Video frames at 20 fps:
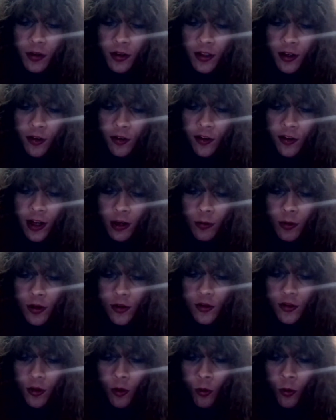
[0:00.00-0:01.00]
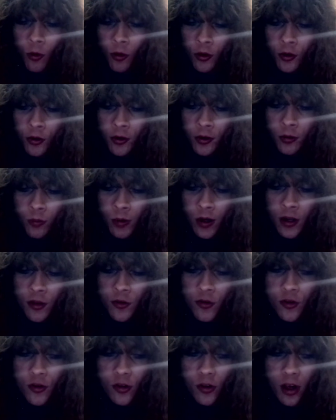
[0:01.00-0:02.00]
to distinguish the order in
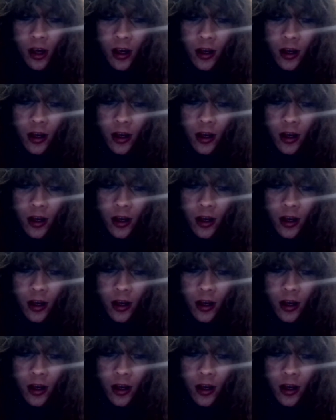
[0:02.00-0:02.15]
which